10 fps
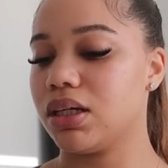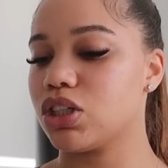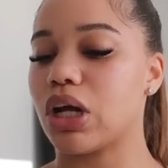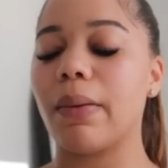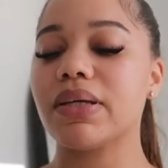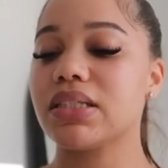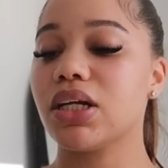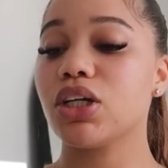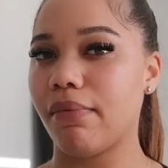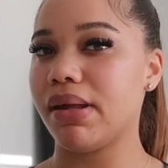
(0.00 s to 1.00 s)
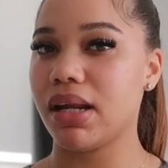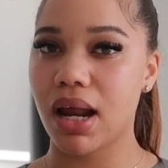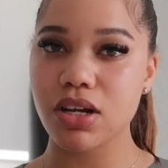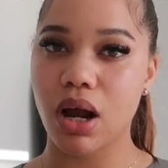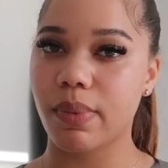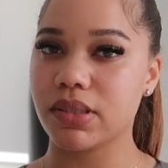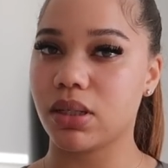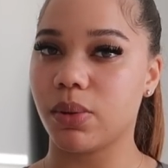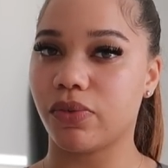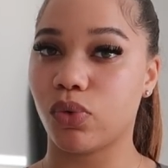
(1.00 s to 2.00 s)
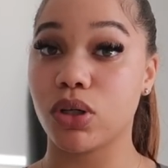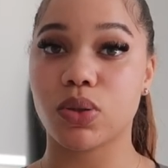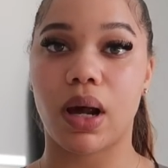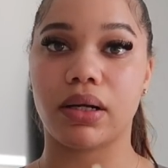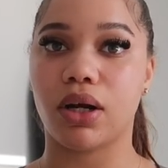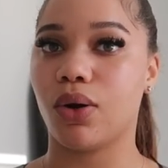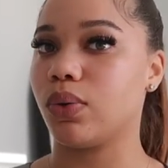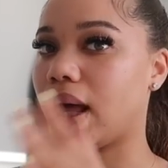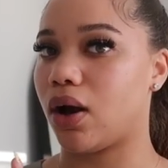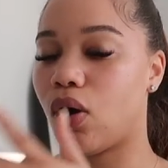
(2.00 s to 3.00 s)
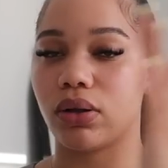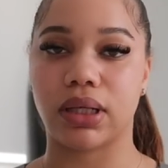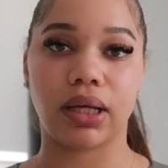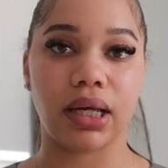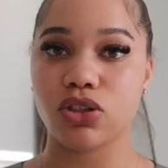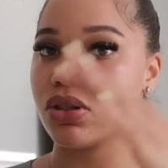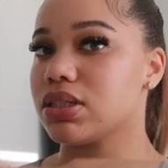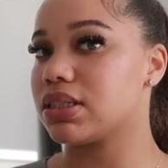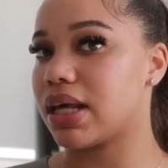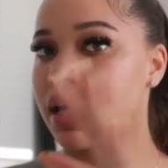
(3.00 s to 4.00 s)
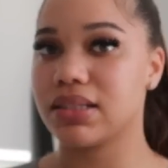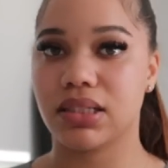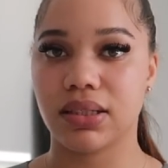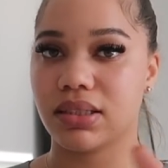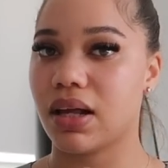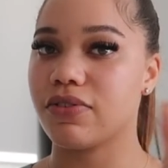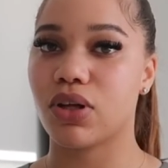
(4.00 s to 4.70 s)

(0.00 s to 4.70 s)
shopping center. I've been in that shopping center before, so I know like all the entrances and exits and stuff.